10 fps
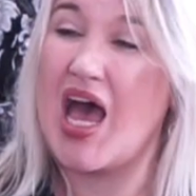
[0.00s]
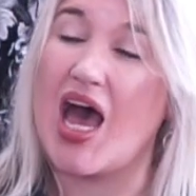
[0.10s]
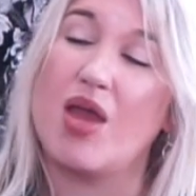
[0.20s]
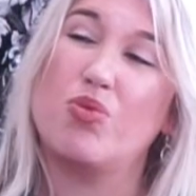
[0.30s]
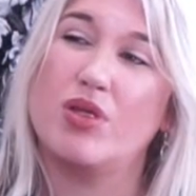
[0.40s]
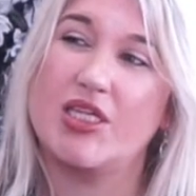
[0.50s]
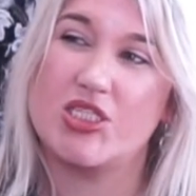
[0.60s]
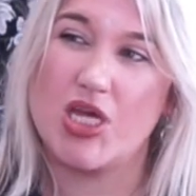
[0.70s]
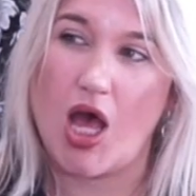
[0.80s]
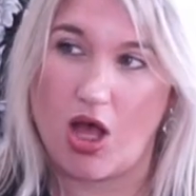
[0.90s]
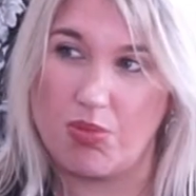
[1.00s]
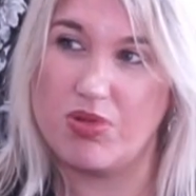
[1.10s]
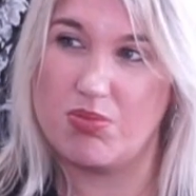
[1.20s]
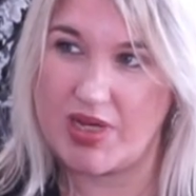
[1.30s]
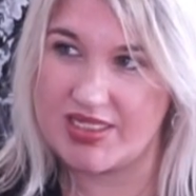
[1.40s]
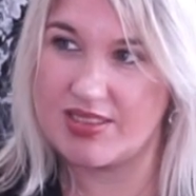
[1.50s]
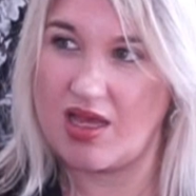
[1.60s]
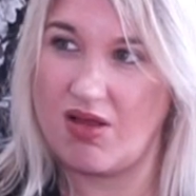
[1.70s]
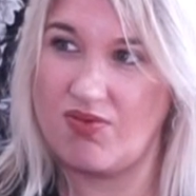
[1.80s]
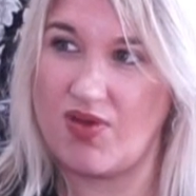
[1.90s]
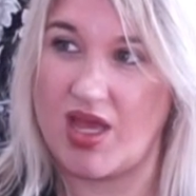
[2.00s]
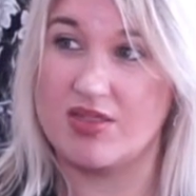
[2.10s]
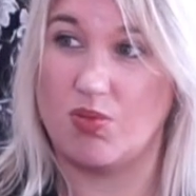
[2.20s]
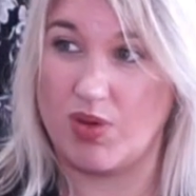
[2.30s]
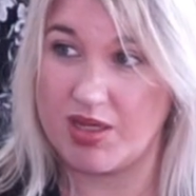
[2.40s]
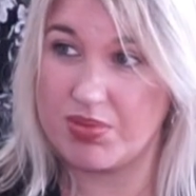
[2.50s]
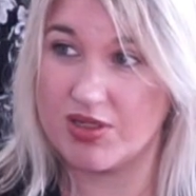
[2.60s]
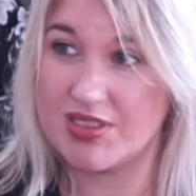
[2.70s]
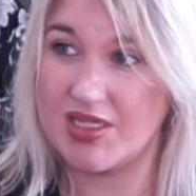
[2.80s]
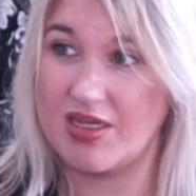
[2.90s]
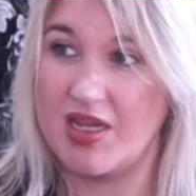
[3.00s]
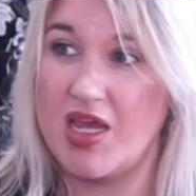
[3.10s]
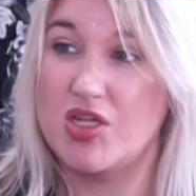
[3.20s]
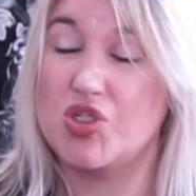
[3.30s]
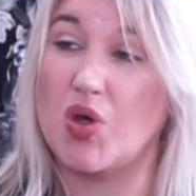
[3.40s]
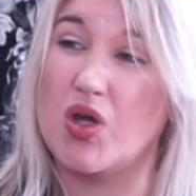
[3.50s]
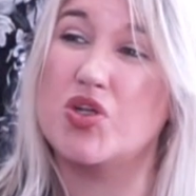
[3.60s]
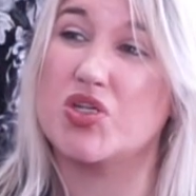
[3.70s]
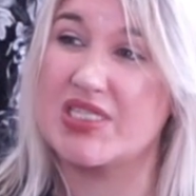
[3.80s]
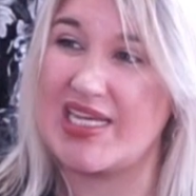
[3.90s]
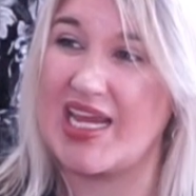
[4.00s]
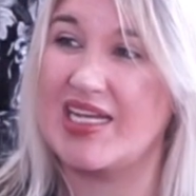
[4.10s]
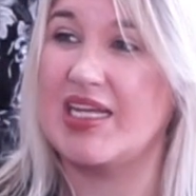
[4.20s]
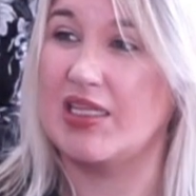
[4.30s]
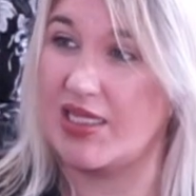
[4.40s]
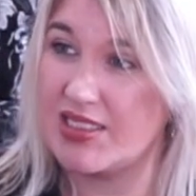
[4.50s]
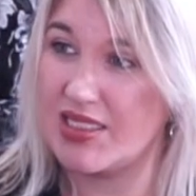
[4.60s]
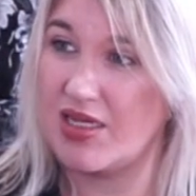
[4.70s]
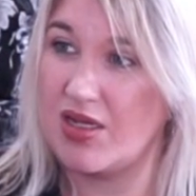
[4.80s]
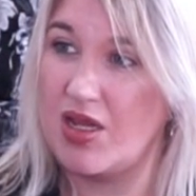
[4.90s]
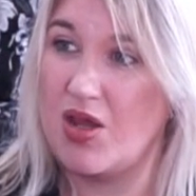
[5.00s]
I'm willing to humble myself as a white person to understand and listen